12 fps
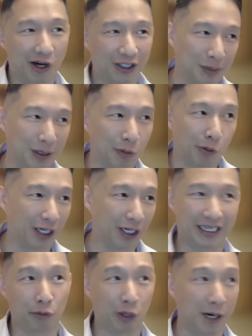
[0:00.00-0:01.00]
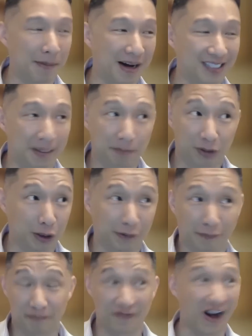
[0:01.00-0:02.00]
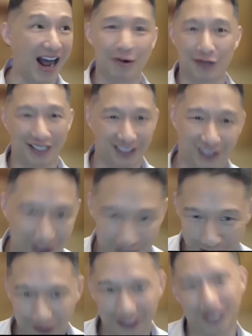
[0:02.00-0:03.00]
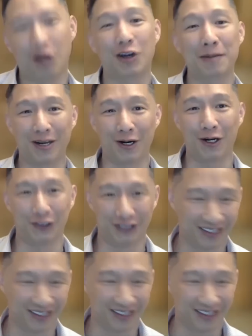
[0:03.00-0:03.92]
You should be worried about some sort of virus. So lo and behold.